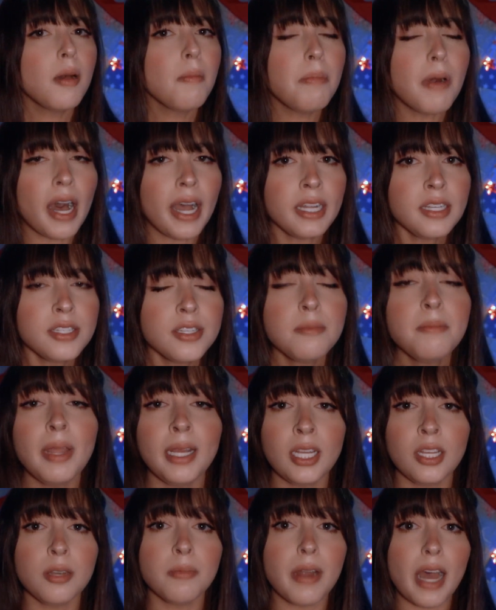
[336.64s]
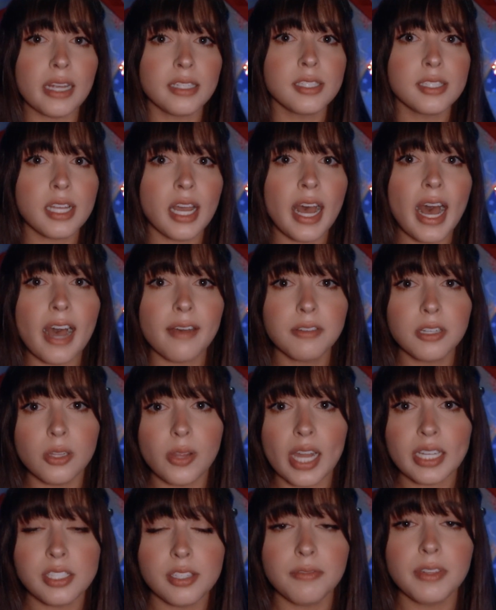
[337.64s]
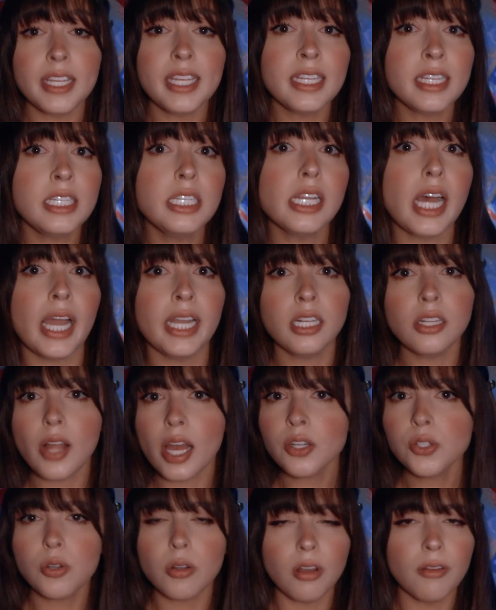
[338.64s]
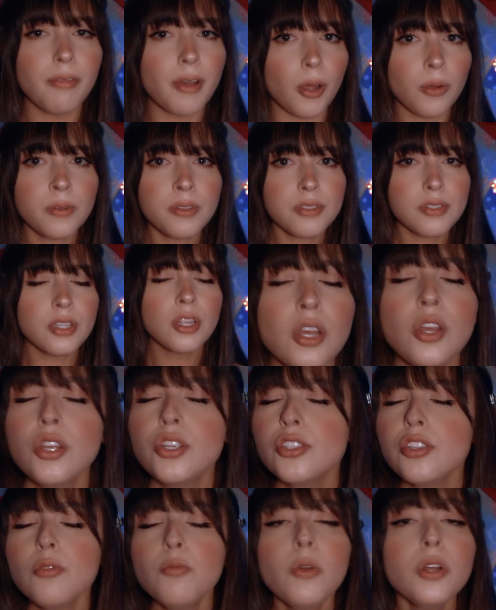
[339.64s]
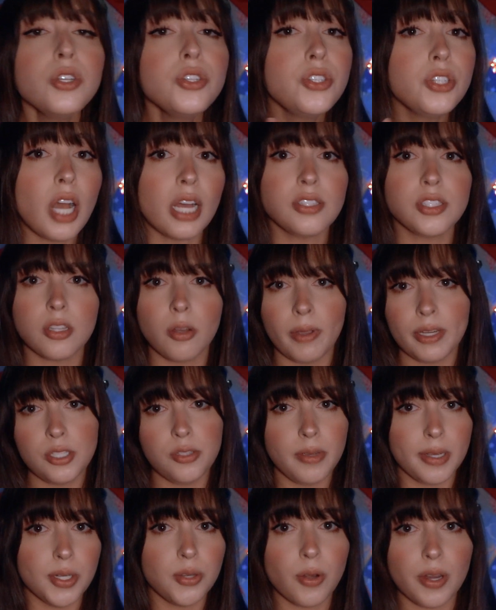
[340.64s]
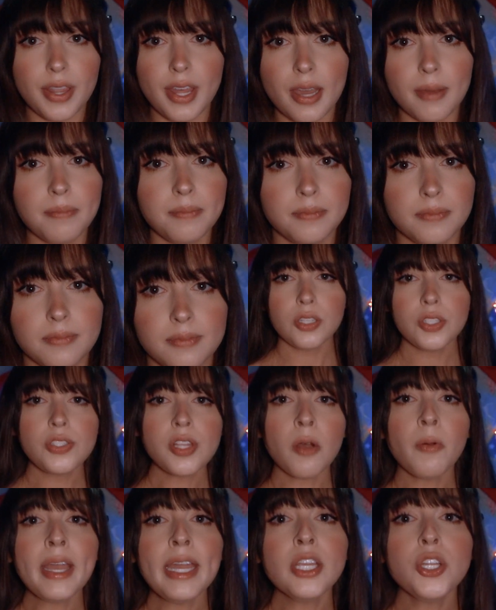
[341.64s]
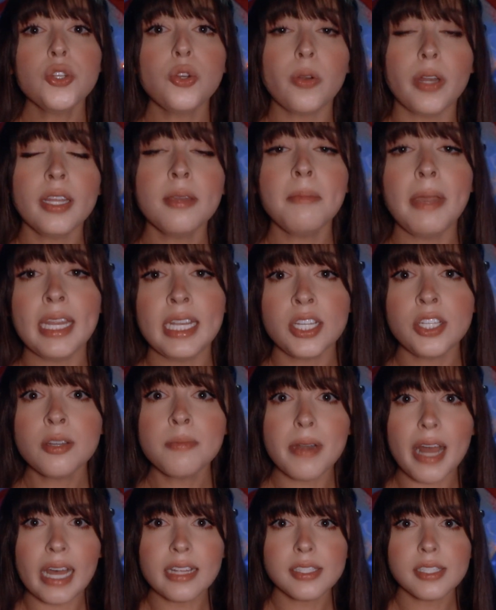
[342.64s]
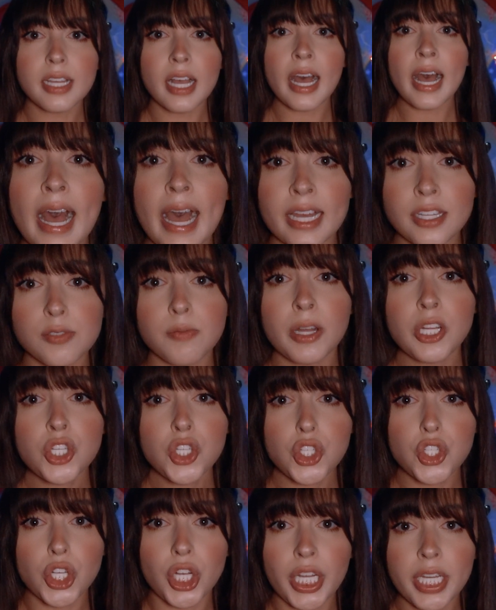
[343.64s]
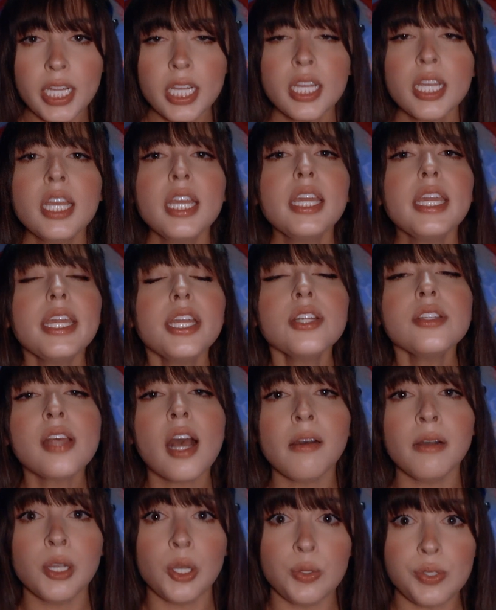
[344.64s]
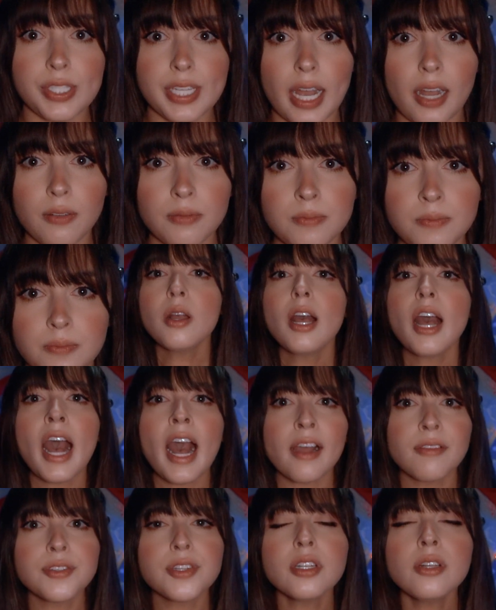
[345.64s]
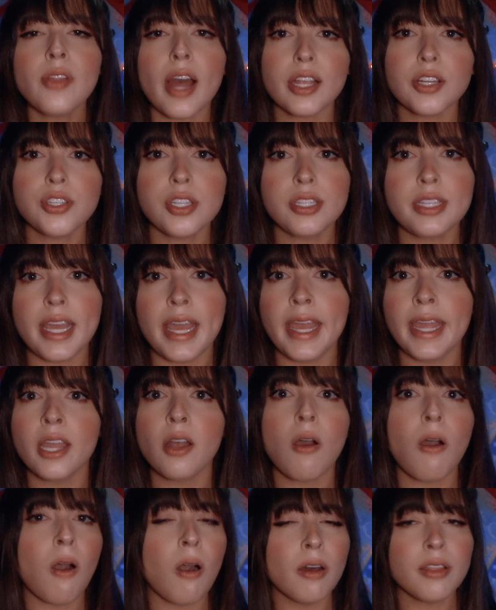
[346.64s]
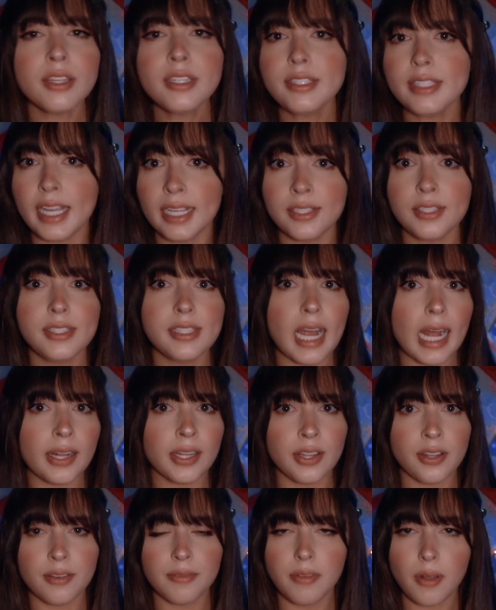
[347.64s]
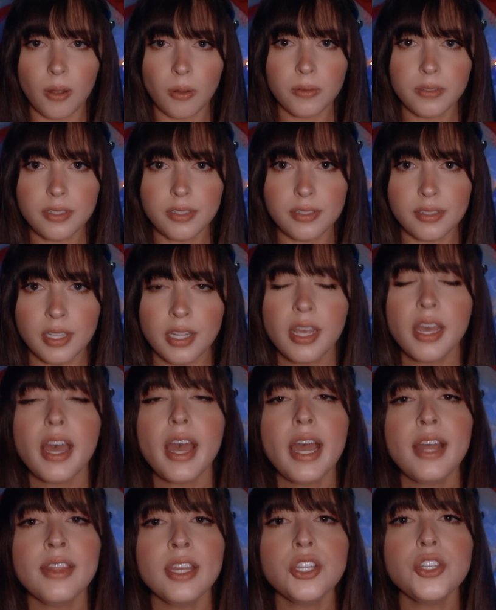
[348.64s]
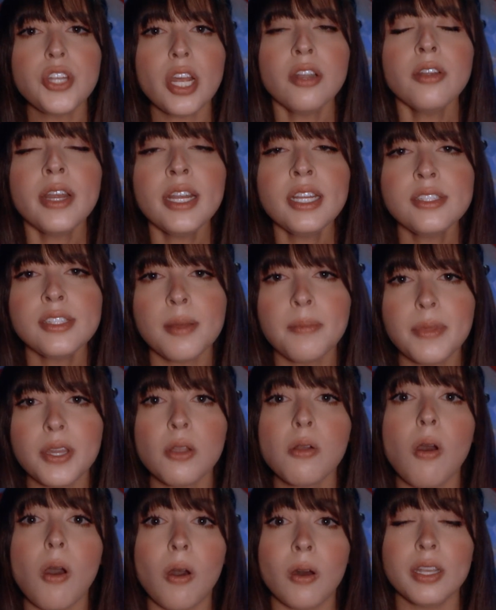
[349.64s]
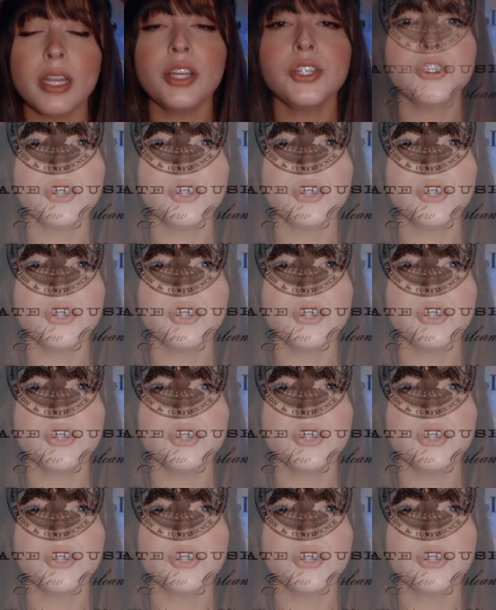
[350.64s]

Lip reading: But Maine and Nebraska have collectively 9 electoral votes, so we're just going to ignore them. So ignoring Maine and Nebraska, as one should, here's how it goes down. After Election Day, all the states tally their votes, and they generate something called a